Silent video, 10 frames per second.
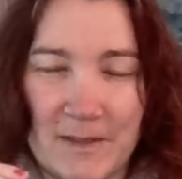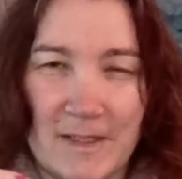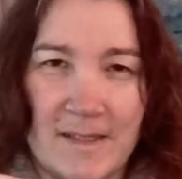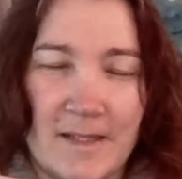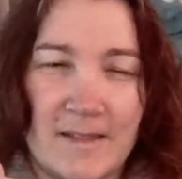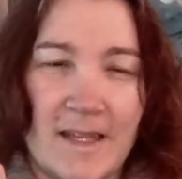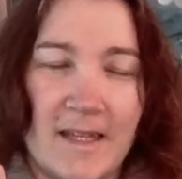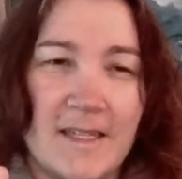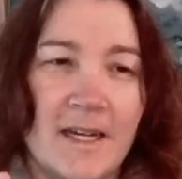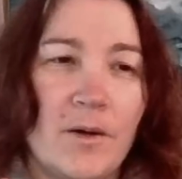
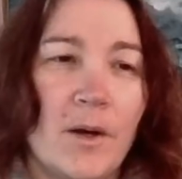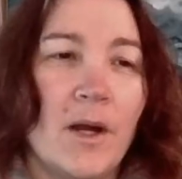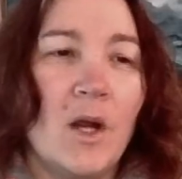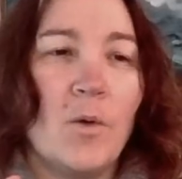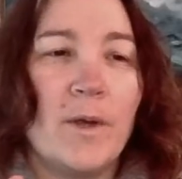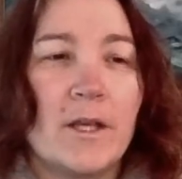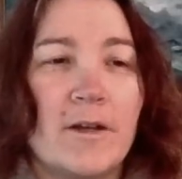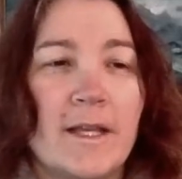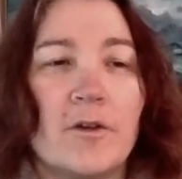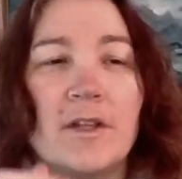site here where you
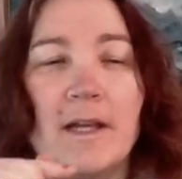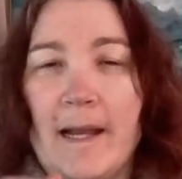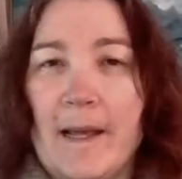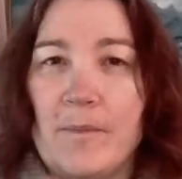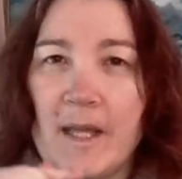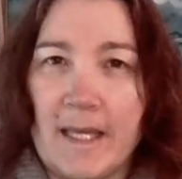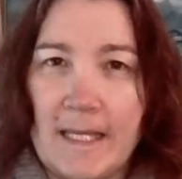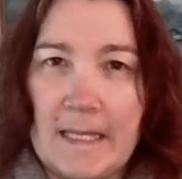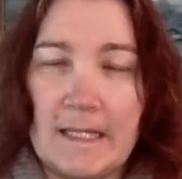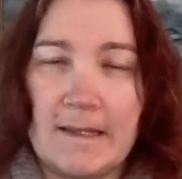click on lämna
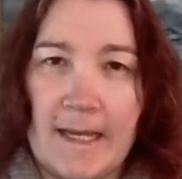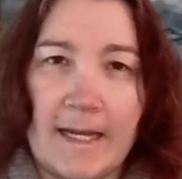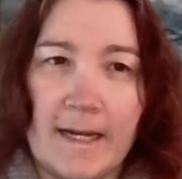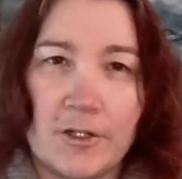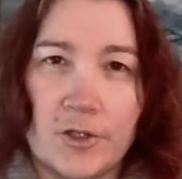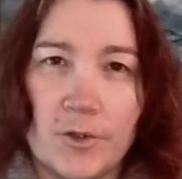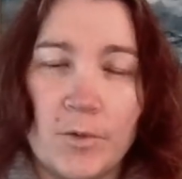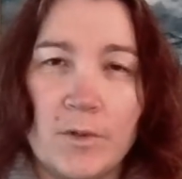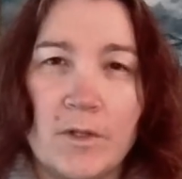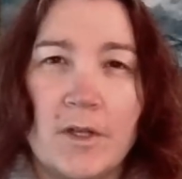in
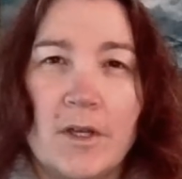deklaration.